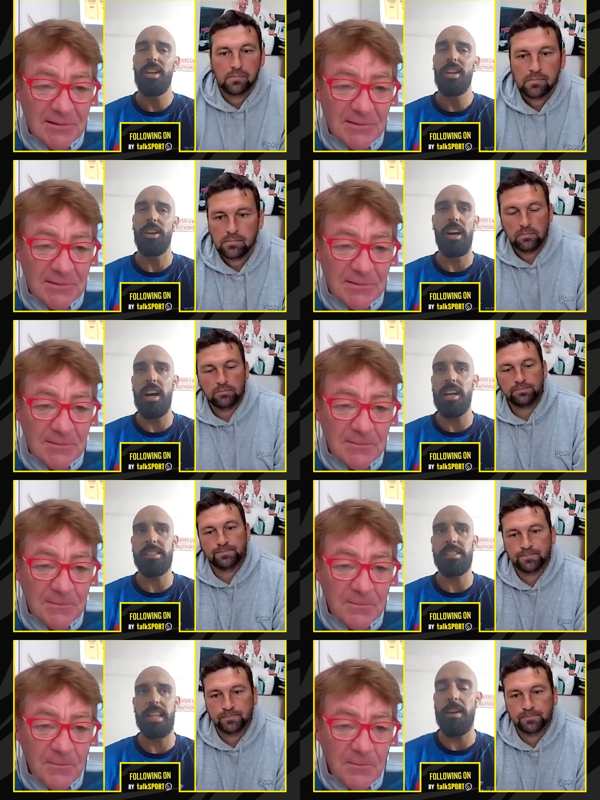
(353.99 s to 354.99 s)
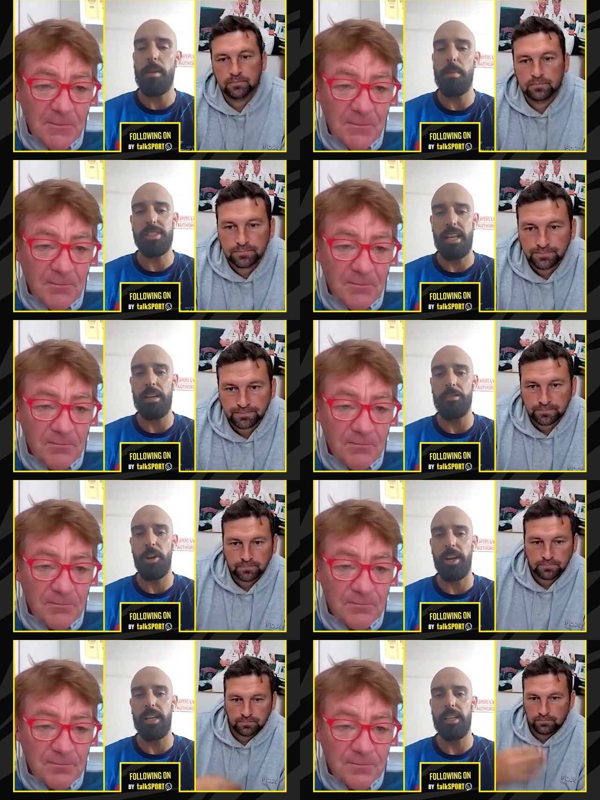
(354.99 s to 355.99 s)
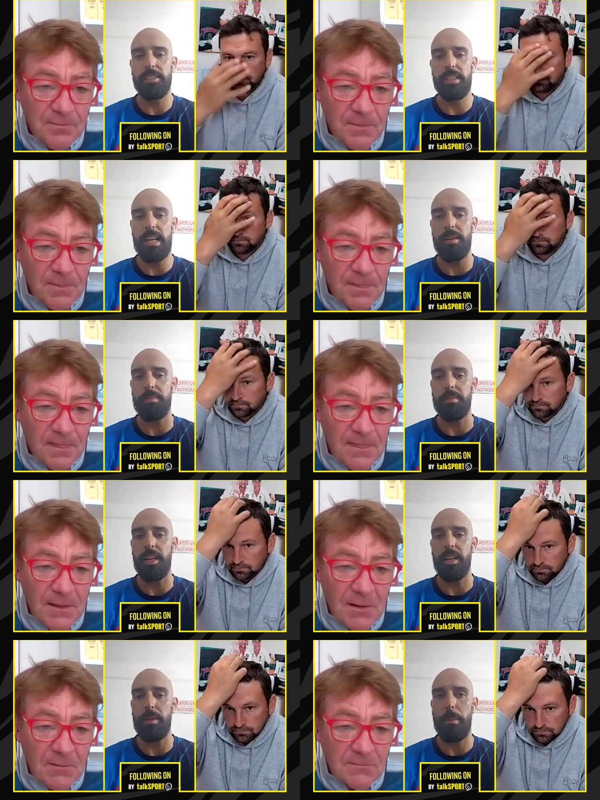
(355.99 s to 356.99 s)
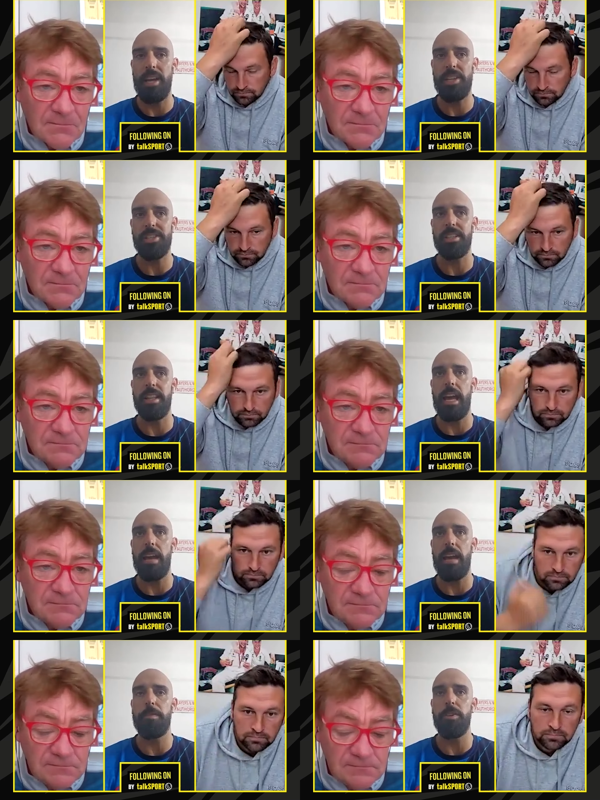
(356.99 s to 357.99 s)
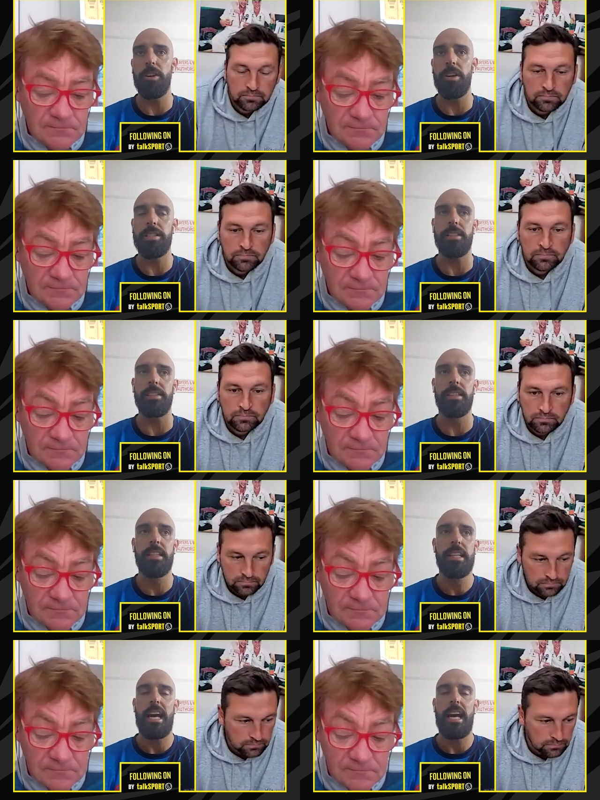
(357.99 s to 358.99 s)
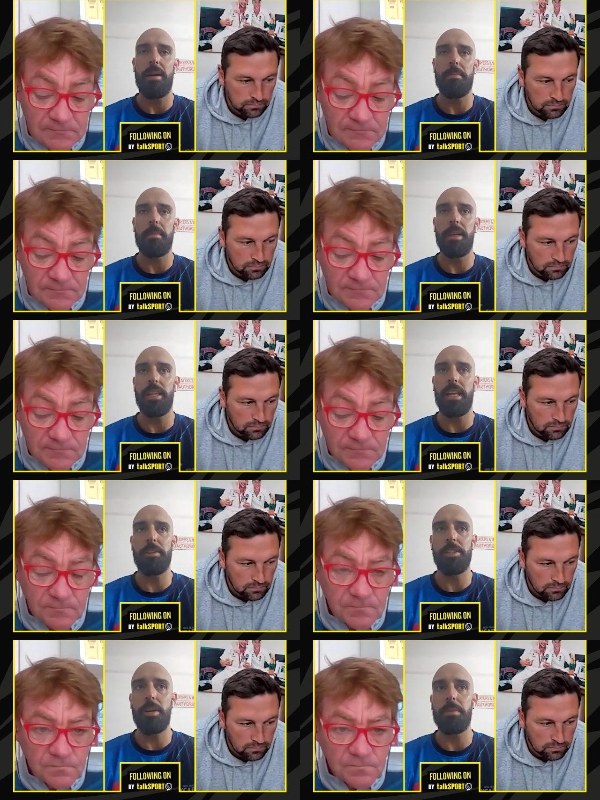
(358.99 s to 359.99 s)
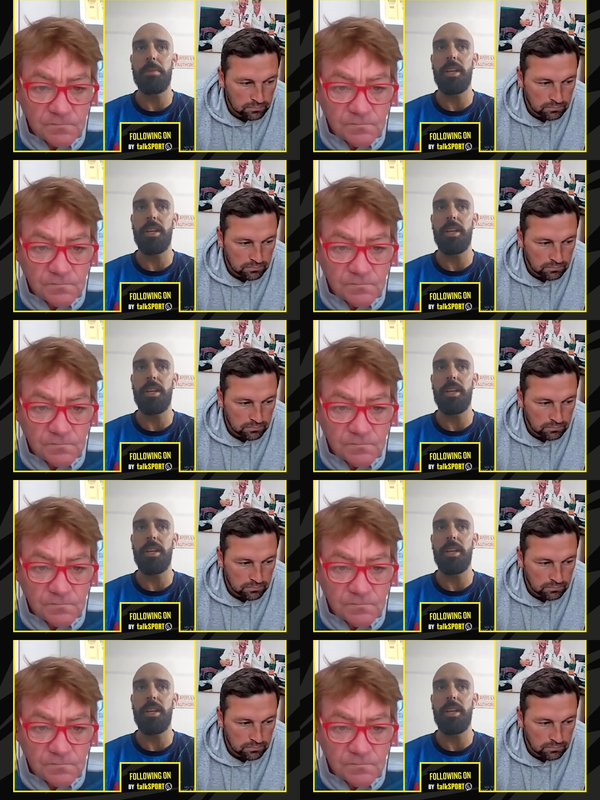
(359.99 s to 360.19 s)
Speaker 1: look, I, I just love how much they love cricket. Um, you know, the passion that they have for it, and um, when you, every time you